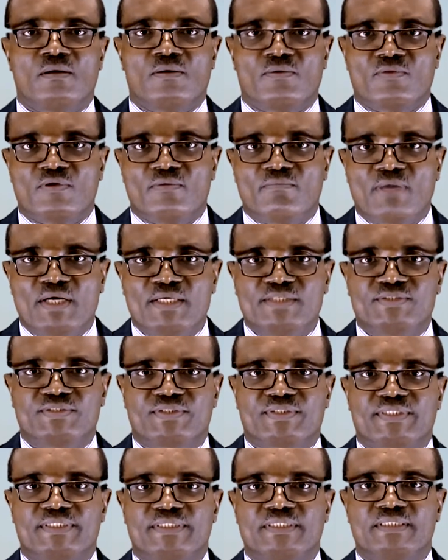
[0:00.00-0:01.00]
the
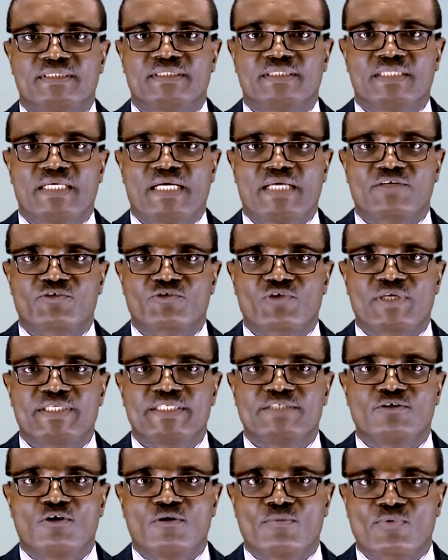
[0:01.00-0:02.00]
monetary and
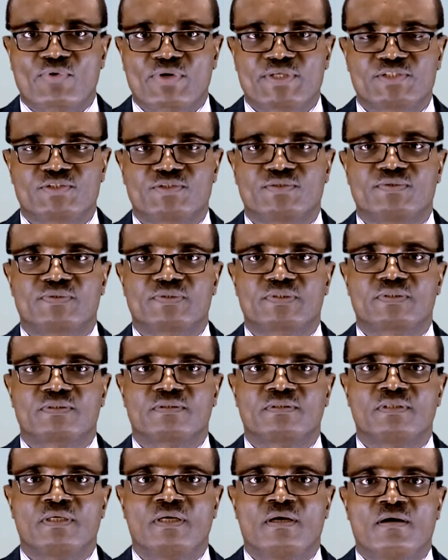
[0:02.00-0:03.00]
credit operations
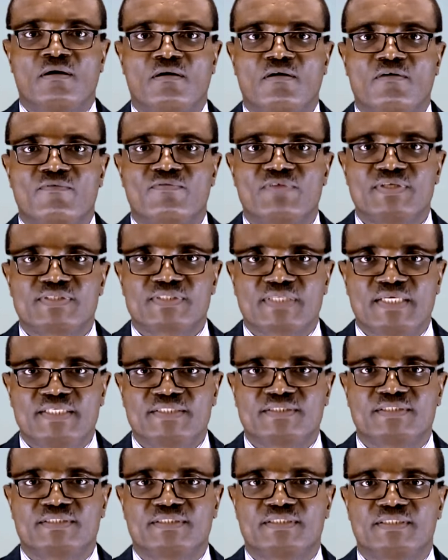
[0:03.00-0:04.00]
of these
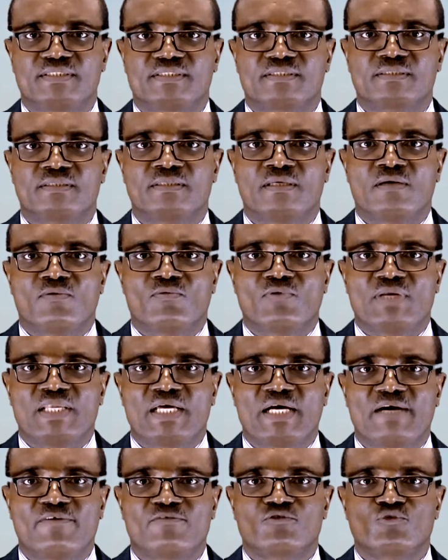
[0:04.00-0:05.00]
entities will
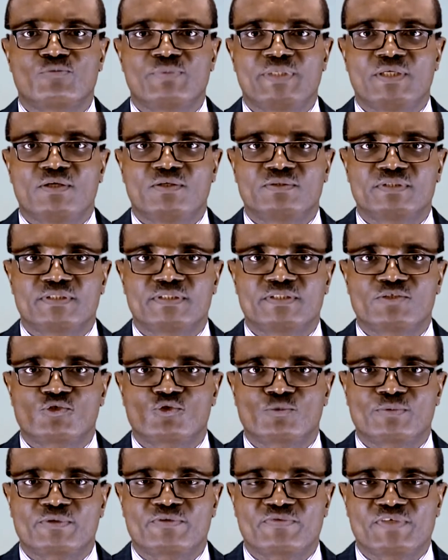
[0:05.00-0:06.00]
have to be under the
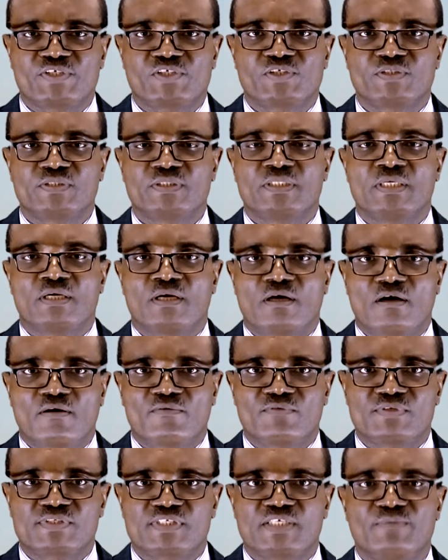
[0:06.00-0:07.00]
supervision of
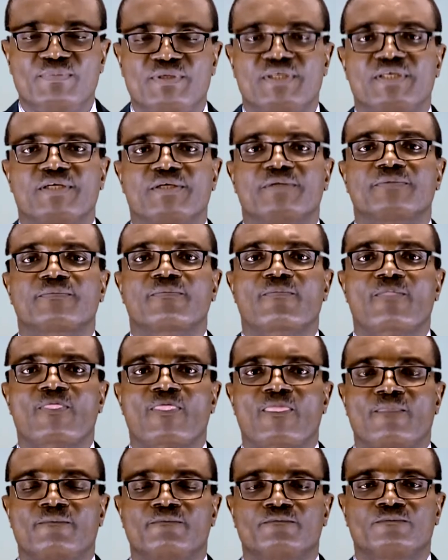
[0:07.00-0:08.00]
the CBK.
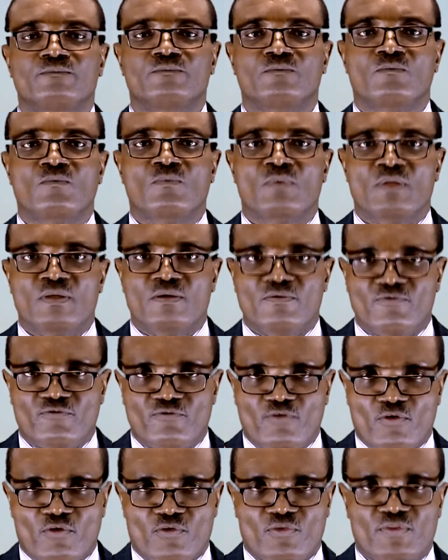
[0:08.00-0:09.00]

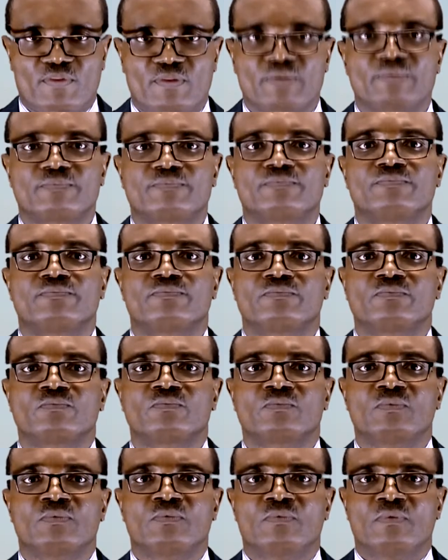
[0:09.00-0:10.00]
Fourth,
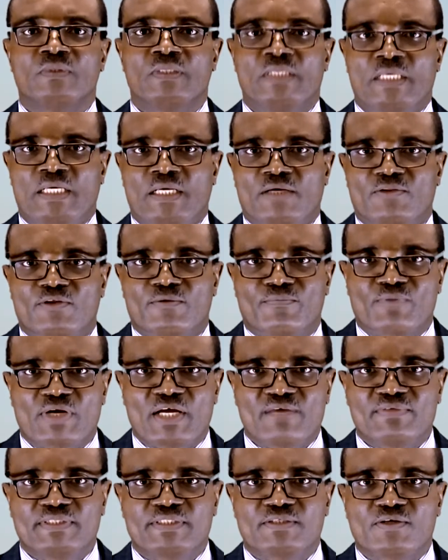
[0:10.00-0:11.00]
the
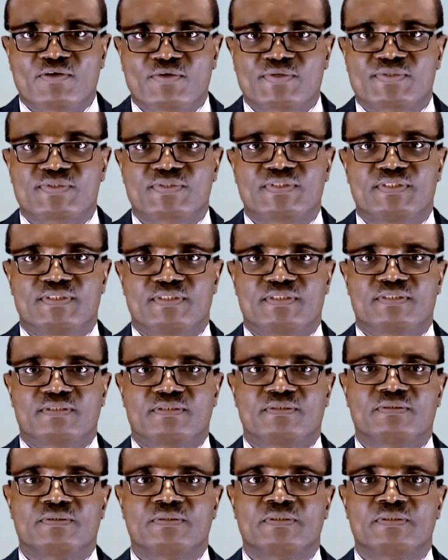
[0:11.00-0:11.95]
private currencies